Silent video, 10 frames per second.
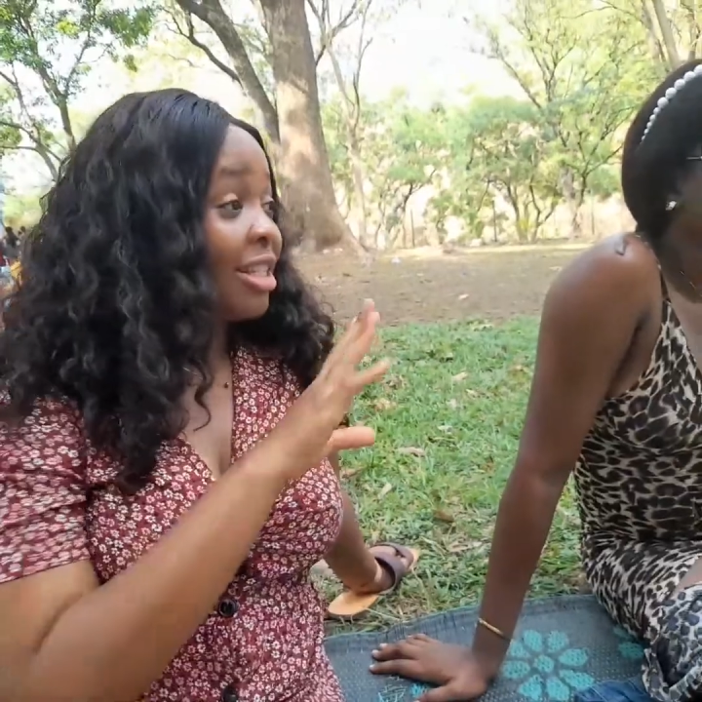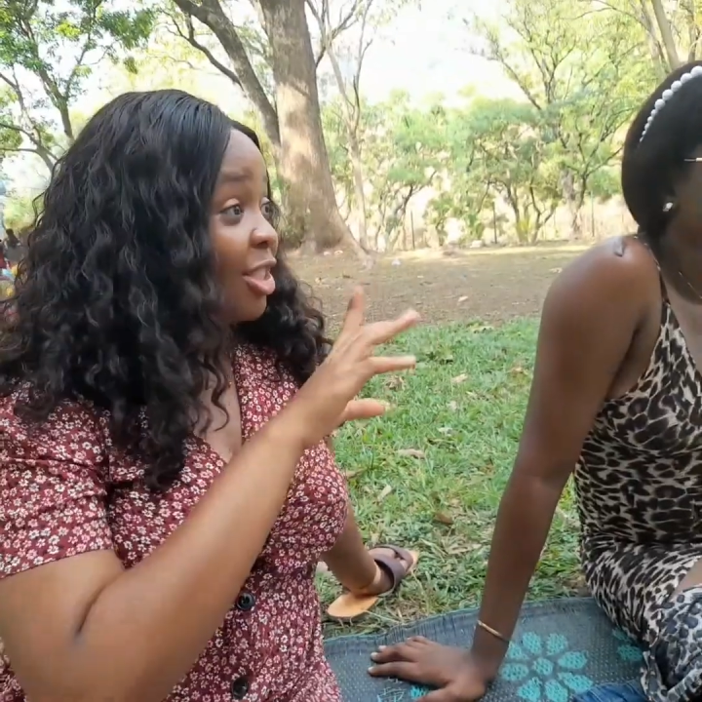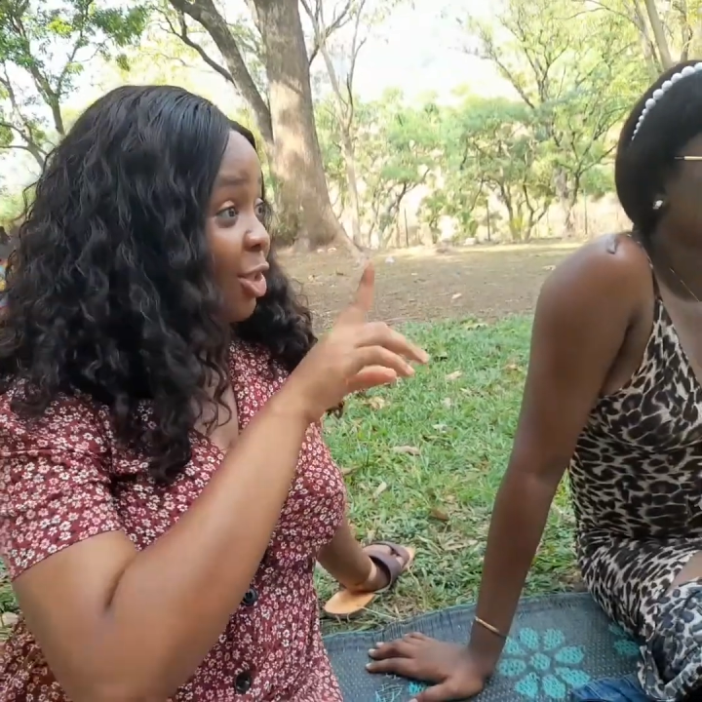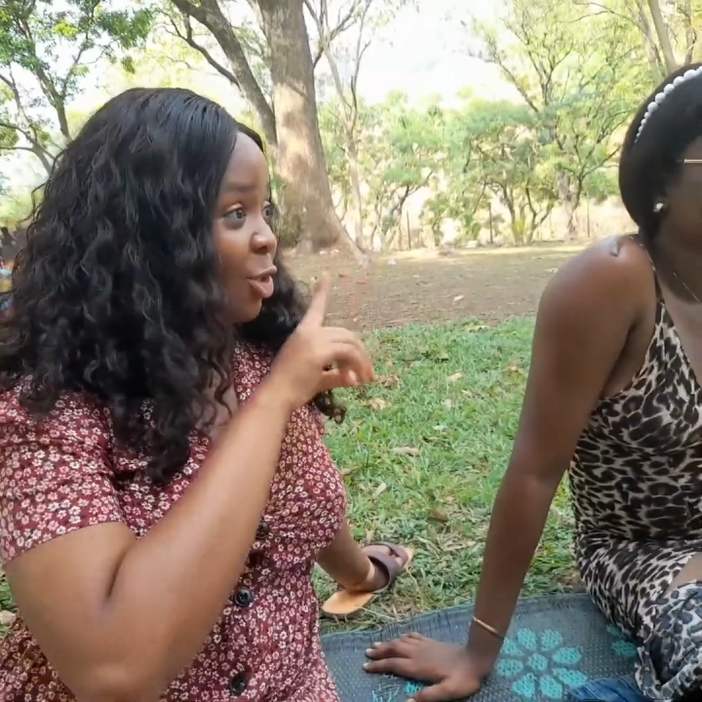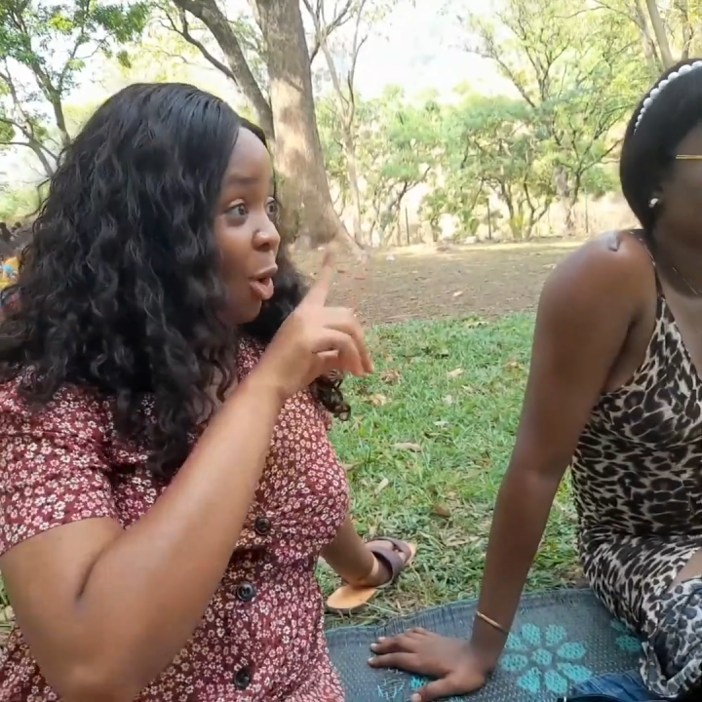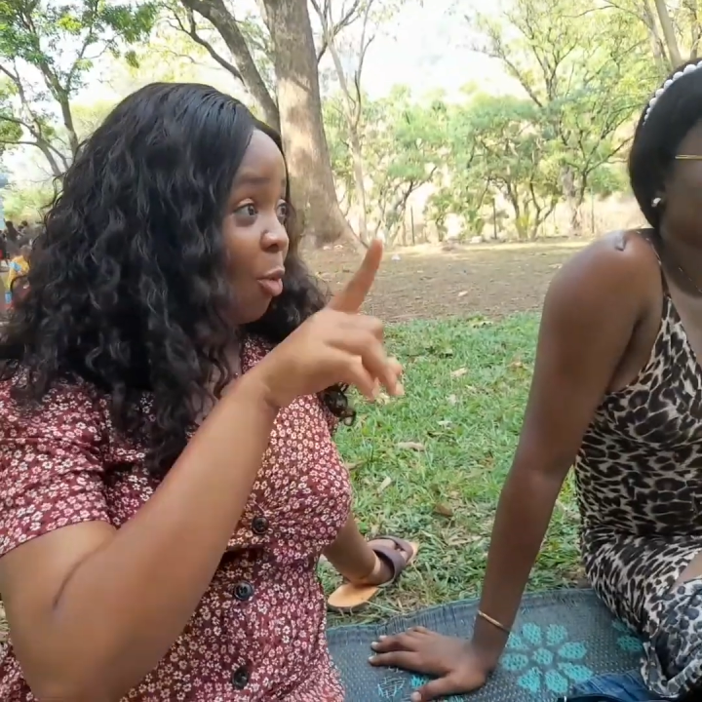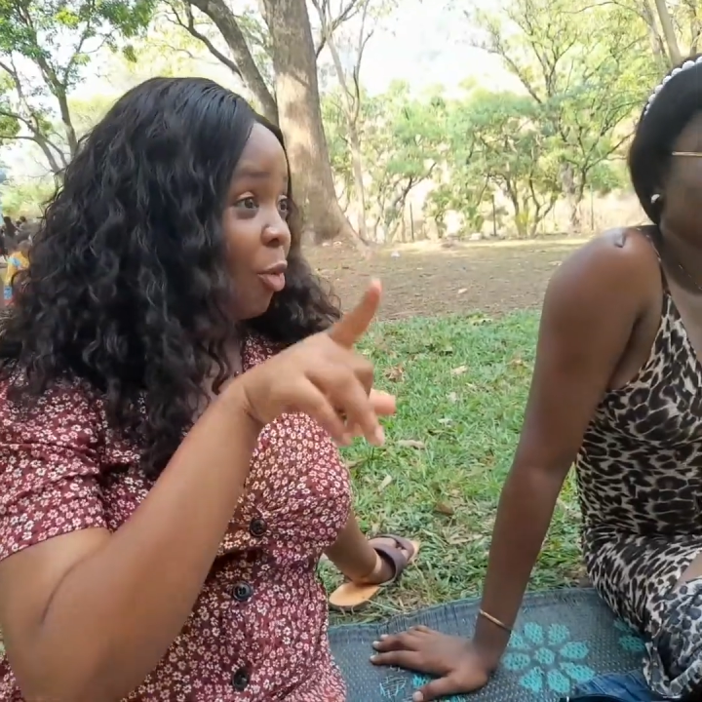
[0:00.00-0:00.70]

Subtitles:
this show I'm